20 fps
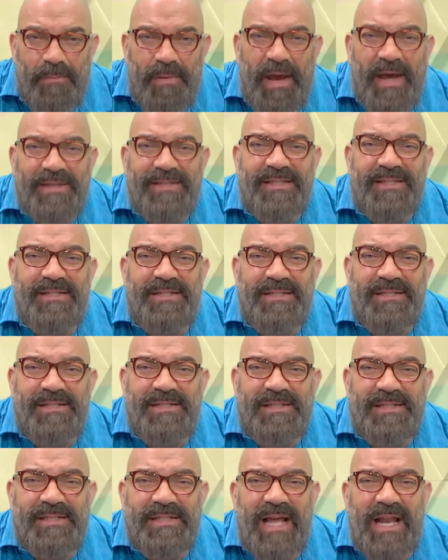
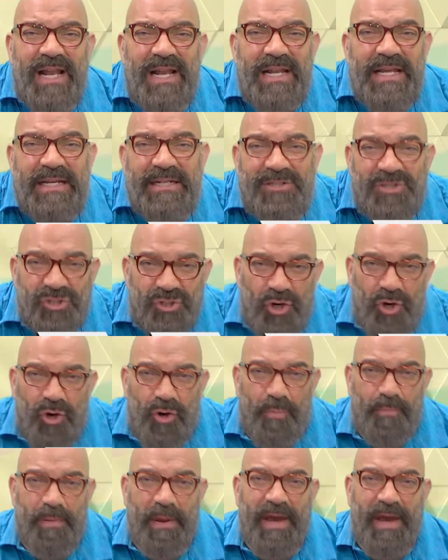pastelito